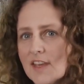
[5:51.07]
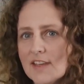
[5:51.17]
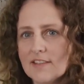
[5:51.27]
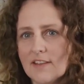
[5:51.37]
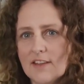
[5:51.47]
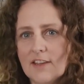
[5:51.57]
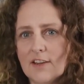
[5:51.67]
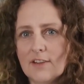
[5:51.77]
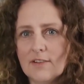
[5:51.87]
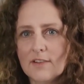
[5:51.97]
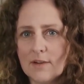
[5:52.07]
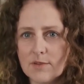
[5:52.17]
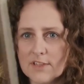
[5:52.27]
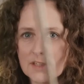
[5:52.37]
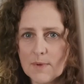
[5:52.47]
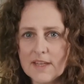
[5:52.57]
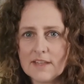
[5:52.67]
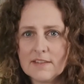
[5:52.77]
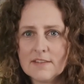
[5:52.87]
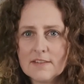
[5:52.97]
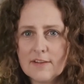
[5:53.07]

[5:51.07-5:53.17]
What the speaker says: So you could go on the swings